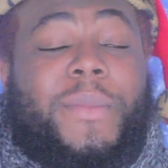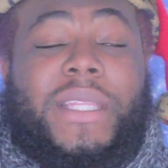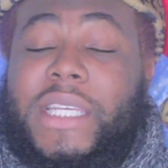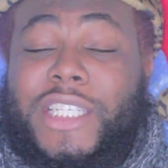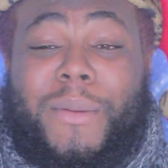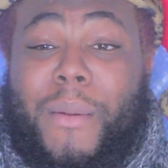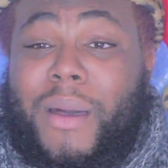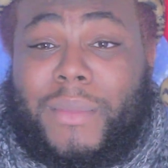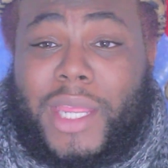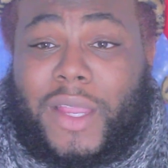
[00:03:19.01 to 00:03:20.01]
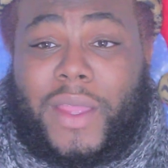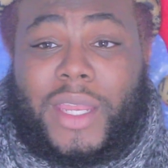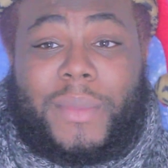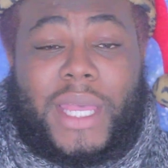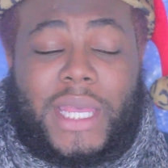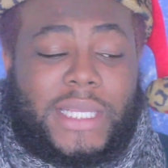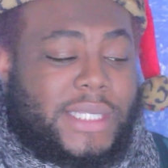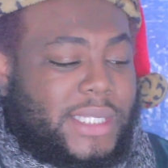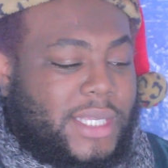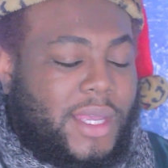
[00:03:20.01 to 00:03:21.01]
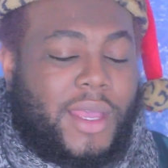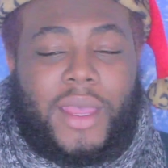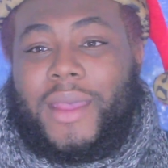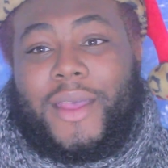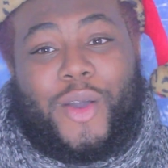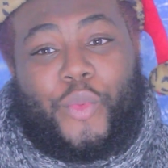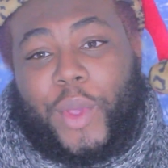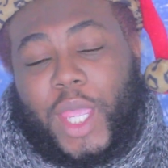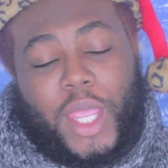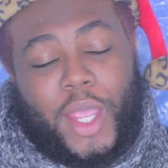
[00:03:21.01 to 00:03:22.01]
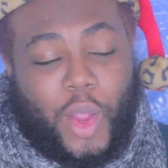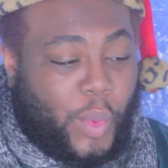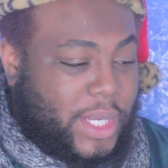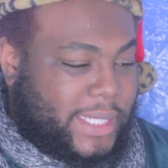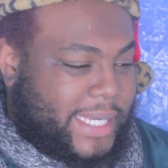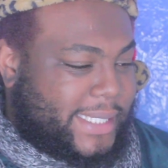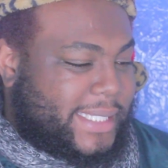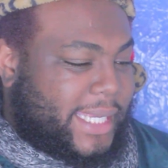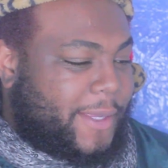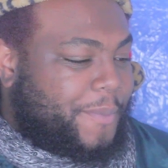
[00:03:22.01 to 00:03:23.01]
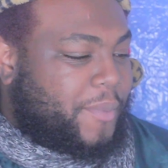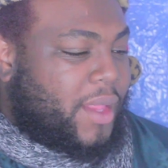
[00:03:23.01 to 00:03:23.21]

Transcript: but this year my mom decorated because we were lazy.